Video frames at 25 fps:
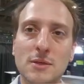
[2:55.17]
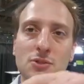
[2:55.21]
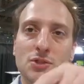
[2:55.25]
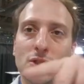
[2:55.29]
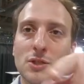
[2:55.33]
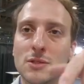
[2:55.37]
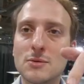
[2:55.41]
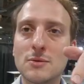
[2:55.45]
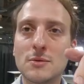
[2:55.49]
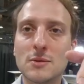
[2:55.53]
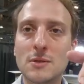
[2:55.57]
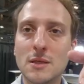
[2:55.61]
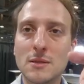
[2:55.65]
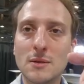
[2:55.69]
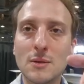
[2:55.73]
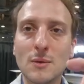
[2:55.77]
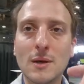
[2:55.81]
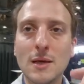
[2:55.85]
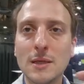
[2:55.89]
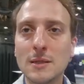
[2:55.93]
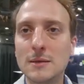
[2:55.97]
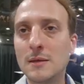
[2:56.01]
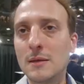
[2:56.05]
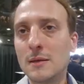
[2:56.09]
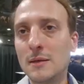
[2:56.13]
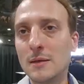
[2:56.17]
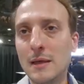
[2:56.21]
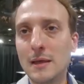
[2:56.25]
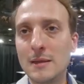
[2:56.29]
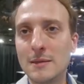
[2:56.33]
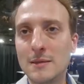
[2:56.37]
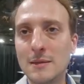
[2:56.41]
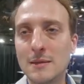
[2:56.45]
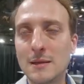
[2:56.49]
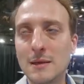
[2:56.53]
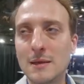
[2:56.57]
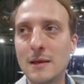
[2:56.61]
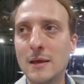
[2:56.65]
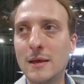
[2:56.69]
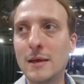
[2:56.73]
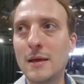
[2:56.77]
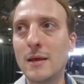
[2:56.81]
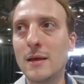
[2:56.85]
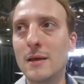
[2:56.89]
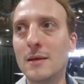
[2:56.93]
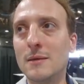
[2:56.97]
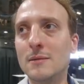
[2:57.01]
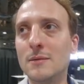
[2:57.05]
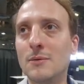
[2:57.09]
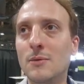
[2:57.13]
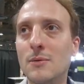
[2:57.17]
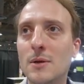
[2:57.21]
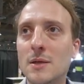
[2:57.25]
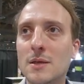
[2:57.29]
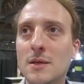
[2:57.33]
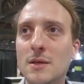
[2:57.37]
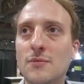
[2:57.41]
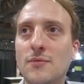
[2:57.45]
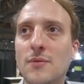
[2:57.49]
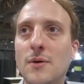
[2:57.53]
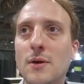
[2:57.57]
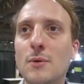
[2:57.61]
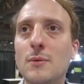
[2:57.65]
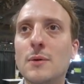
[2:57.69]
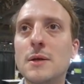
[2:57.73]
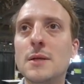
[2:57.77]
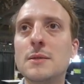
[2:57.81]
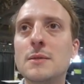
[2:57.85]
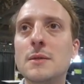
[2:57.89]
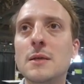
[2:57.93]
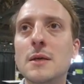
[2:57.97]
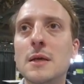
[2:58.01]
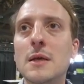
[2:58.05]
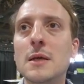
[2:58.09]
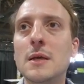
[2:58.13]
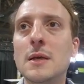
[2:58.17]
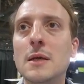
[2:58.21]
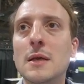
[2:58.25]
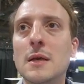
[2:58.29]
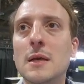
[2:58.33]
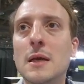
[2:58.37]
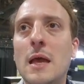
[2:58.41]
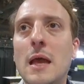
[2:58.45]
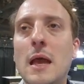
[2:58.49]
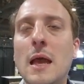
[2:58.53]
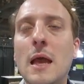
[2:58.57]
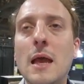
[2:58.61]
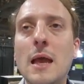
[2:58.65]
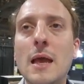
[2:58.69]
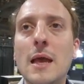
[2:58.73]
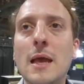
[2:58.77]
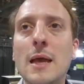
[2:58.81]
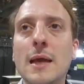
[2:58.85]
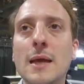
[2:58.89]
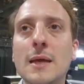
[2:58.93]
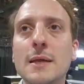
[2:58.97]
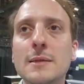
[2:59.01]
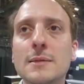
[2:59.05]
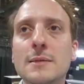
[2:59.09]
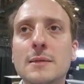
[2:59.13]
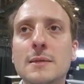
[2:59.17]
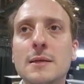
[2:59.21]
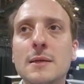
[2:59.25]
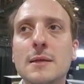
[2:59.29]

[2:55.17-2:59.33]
I just rotated 180 degrees and walk forward. And